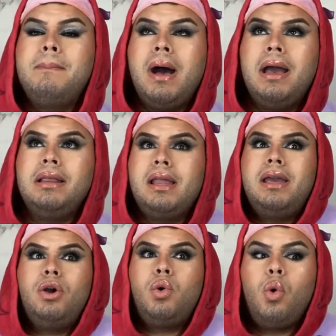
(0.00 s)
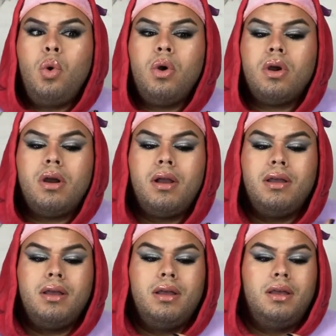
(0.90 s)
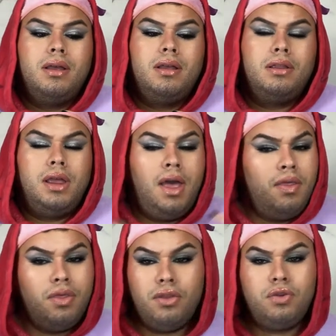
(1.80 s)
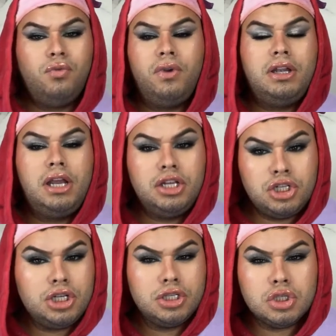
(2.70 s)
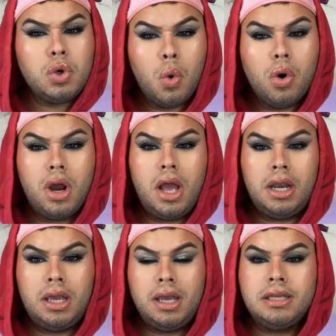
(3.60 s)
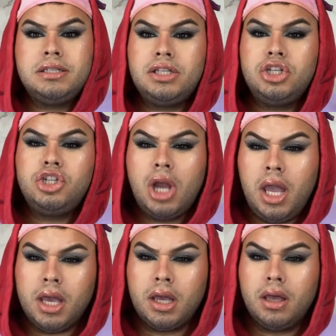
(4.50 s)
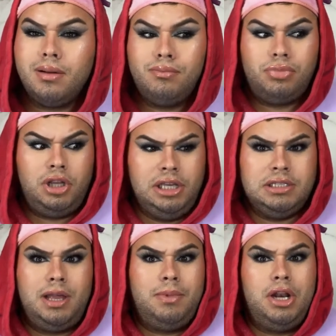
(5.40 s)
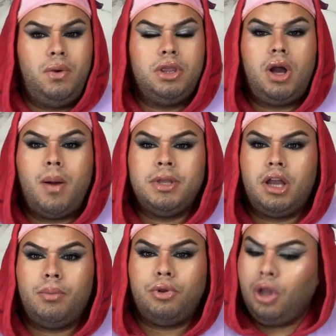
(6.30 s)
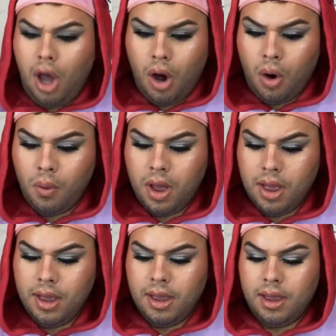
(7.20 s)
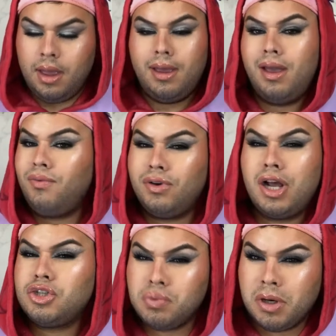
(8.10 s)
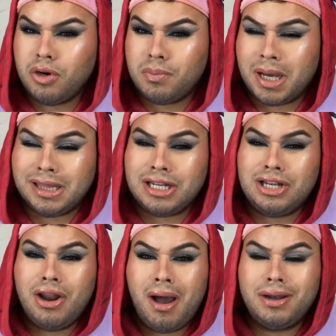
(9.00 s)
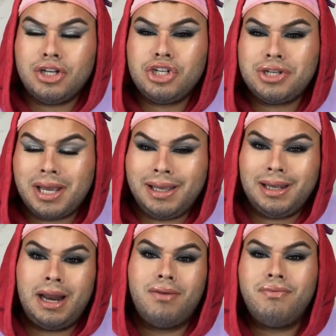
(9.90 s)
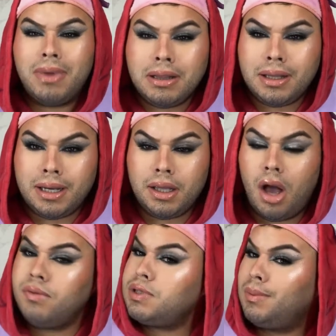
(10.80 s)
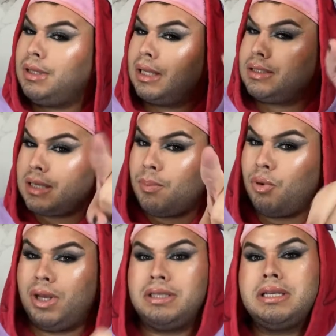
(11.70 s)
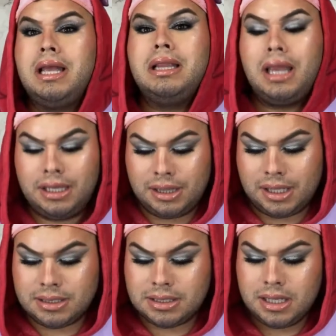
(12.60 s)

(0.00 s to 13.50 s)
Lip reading: My, like, core... The Dufay Nation's core, honey, is to shake. Please let me know in the comment down below if you're not triggered by the non-shaking ability of something that separates like this.